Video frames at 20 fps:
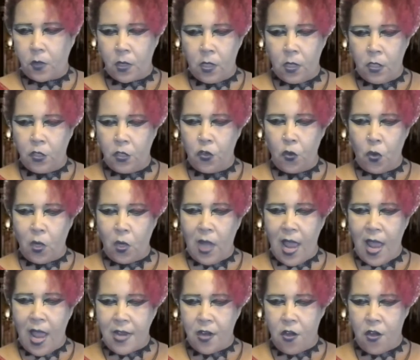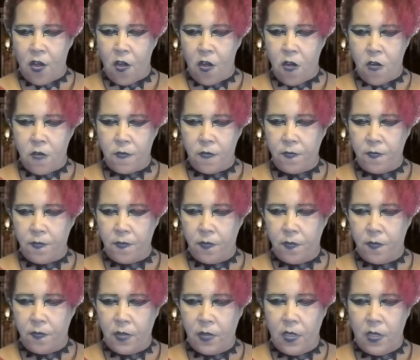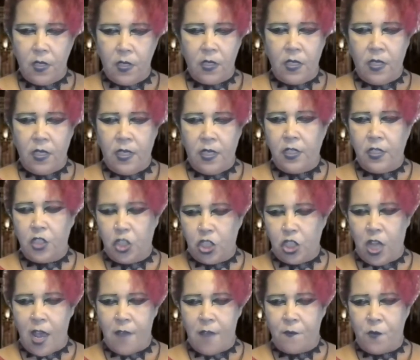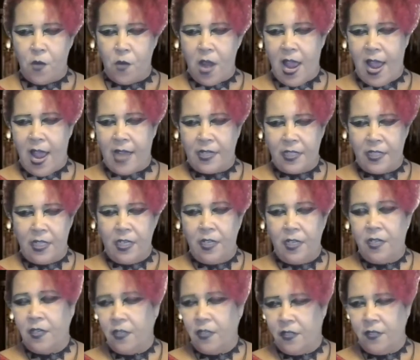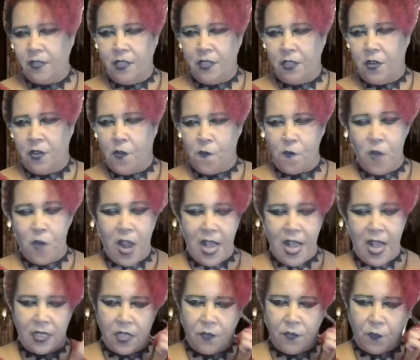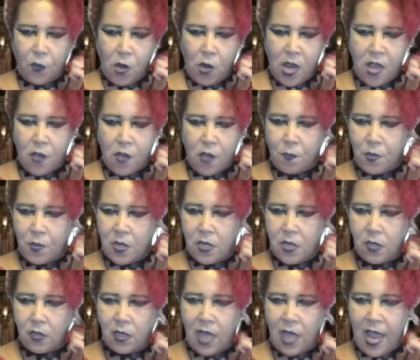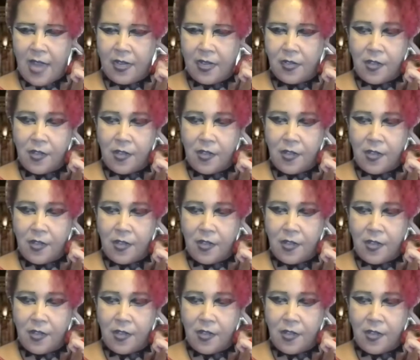A girl like her could get shot for acting, for asking for help, like